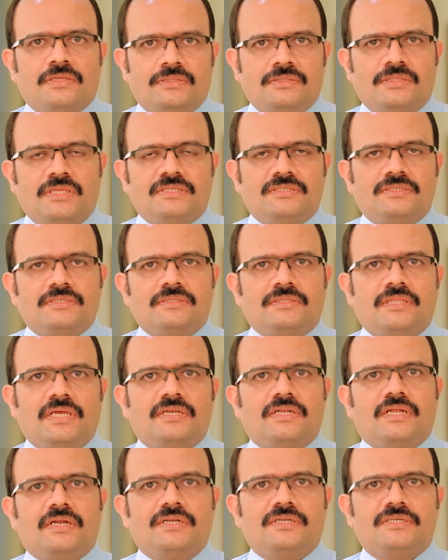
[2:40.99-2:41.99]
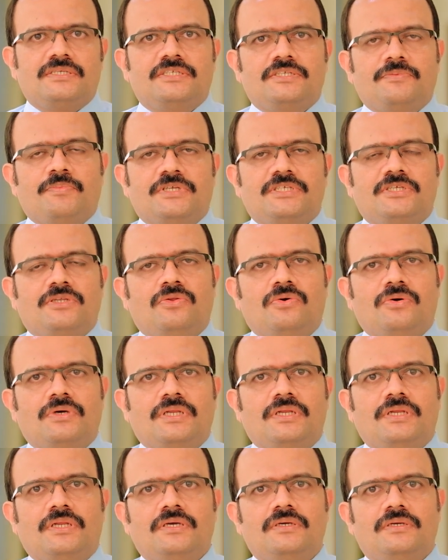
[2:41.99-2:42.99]
That condition is much
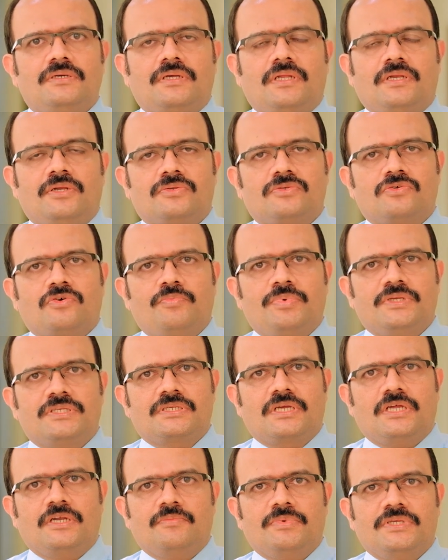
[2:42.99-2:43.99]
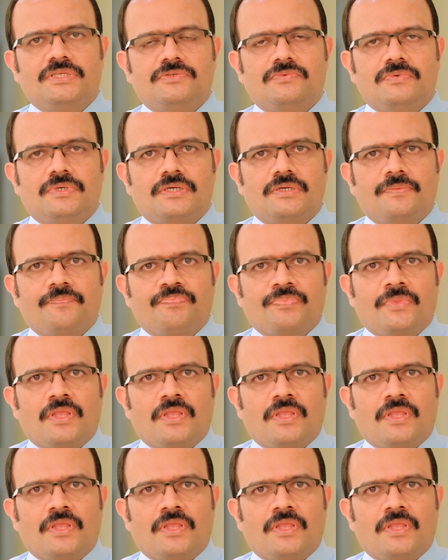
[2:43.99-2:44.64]
lower in endoscopic skull base work.